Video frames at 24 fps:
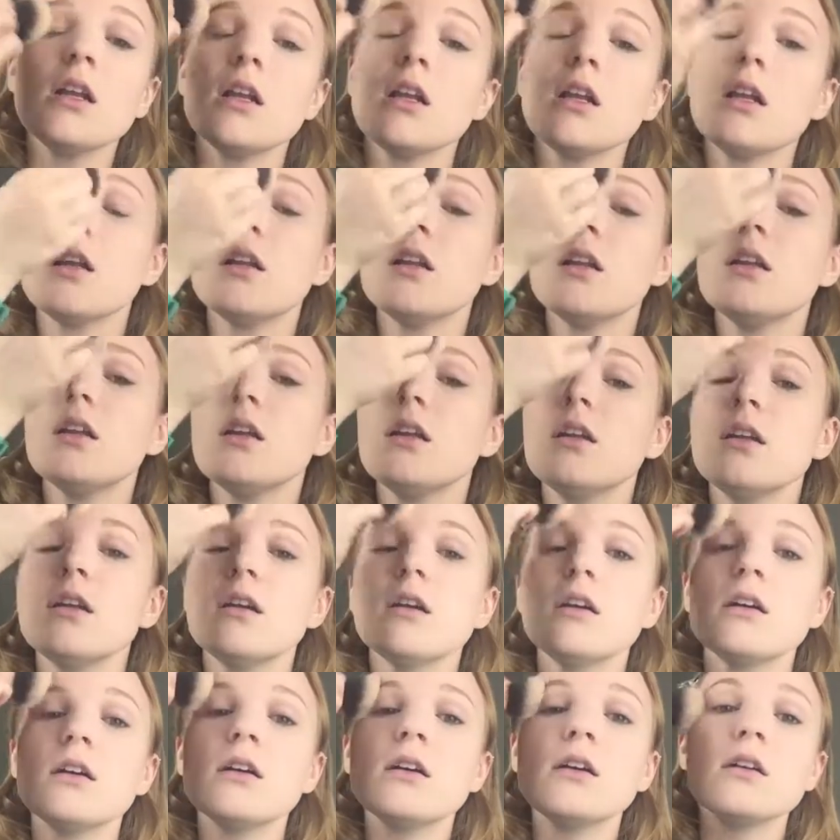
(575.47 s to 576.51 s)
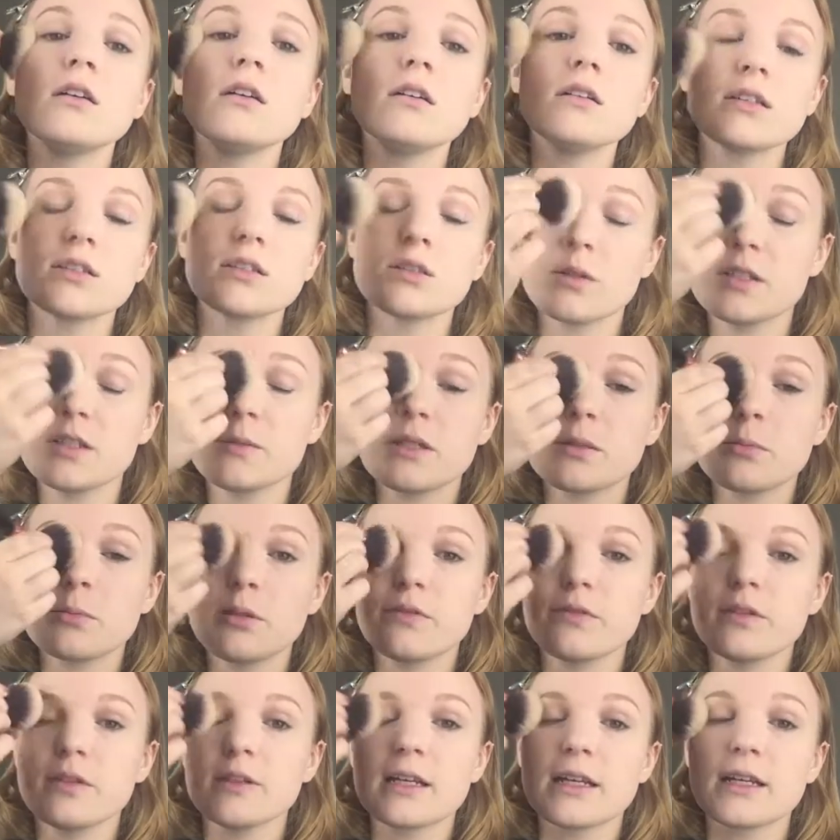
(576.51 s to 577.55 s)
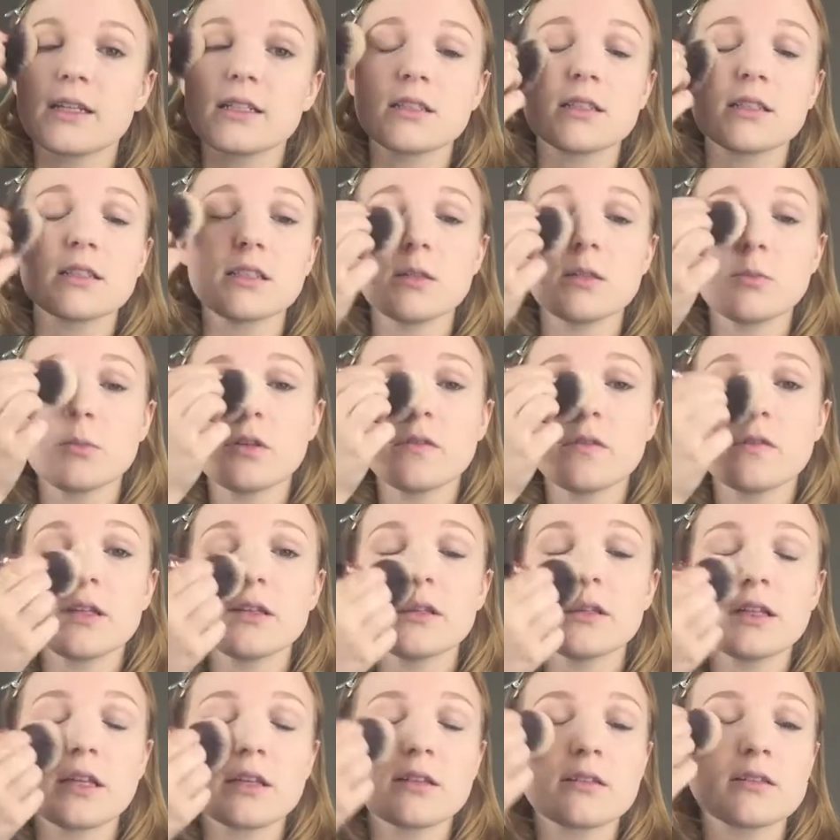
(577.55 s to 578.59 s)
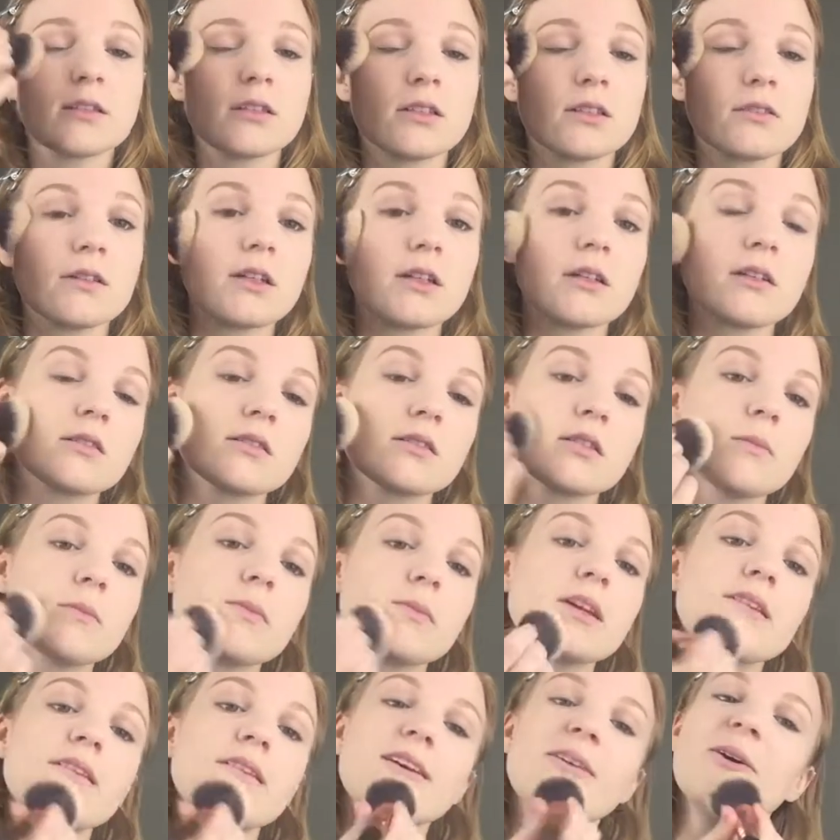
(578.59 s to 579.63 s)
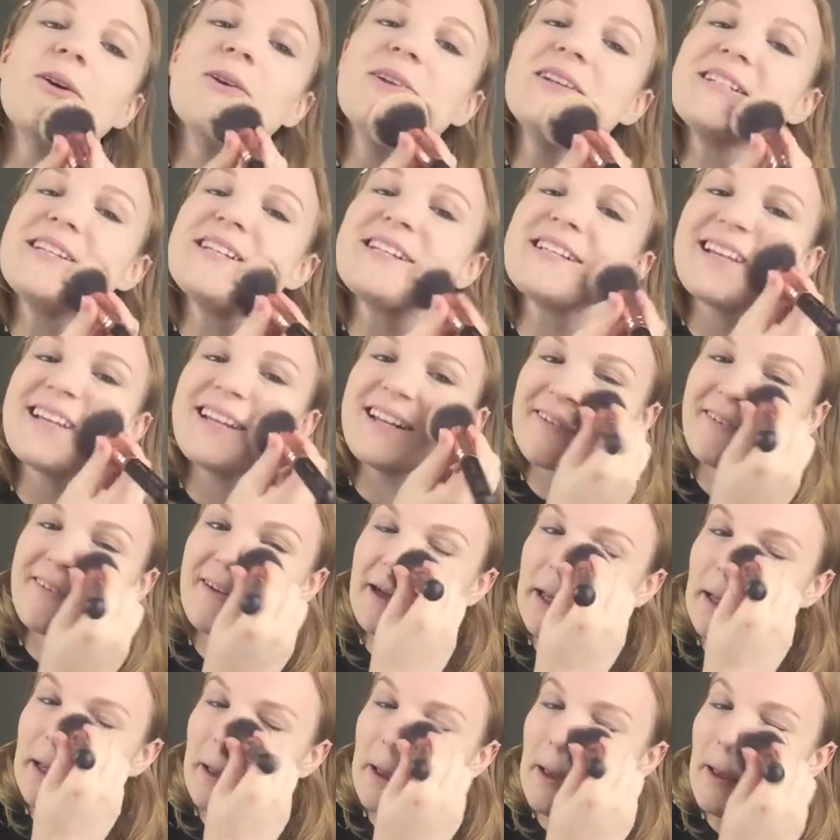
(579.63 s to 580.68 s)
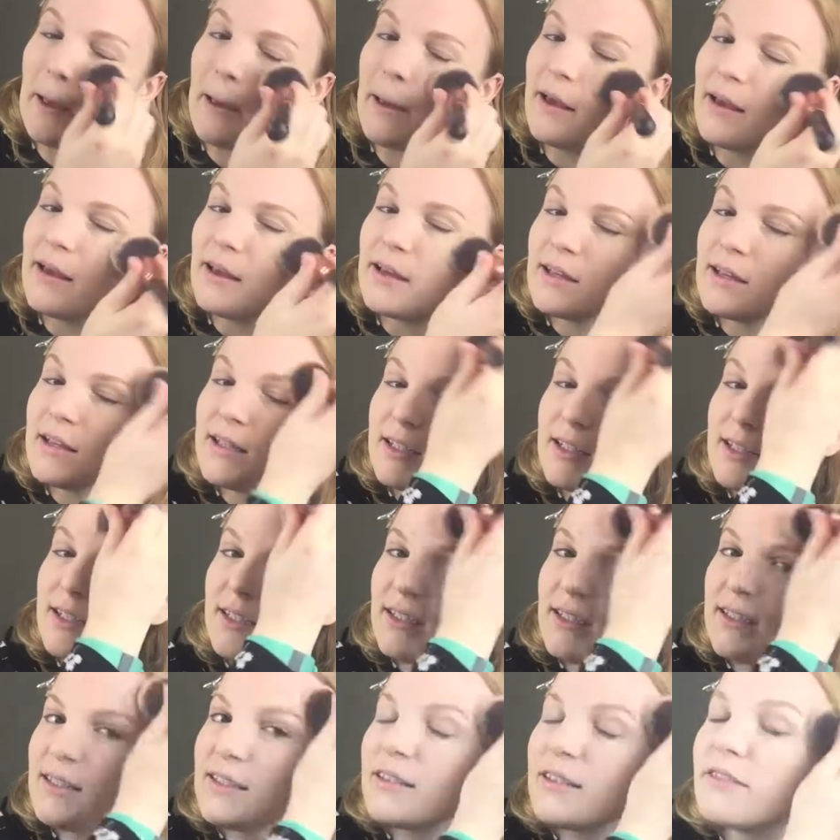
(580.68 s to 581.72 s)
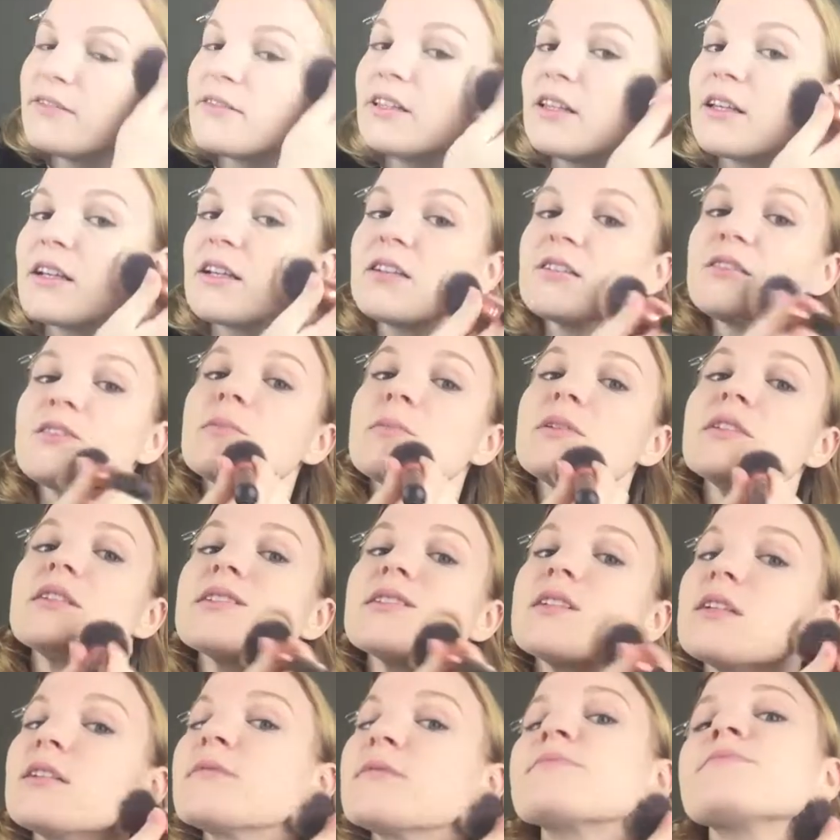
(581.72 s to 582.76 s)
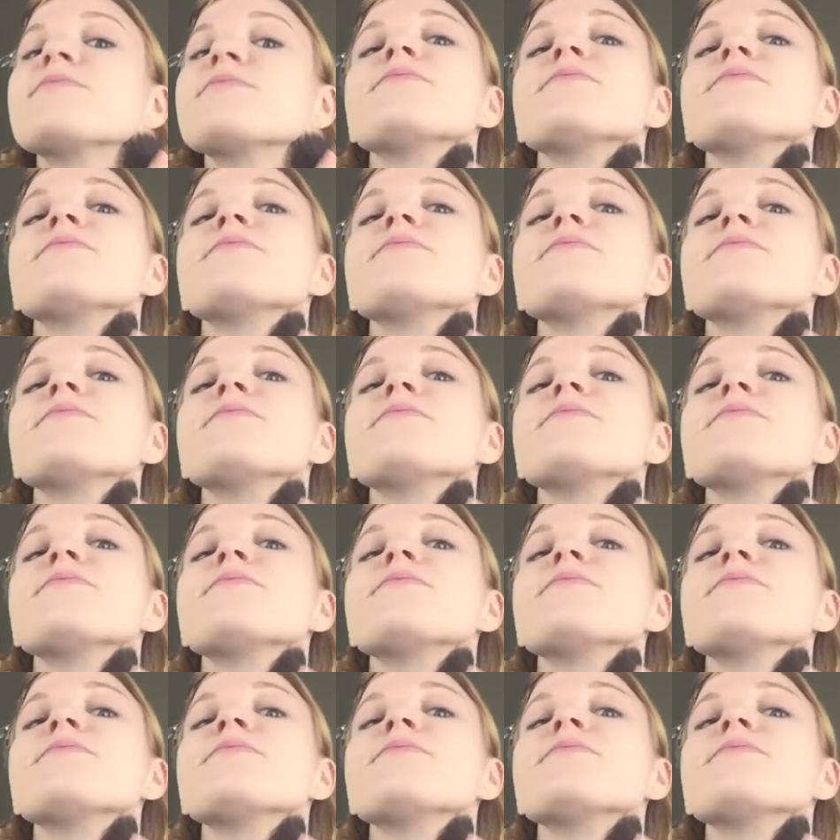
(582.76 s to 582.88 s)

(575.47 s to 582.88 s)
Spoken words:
La la la la. This always makes me feel like a Disney movie, like Cinderella or something, when she's getting ready. I feel like I should be singing.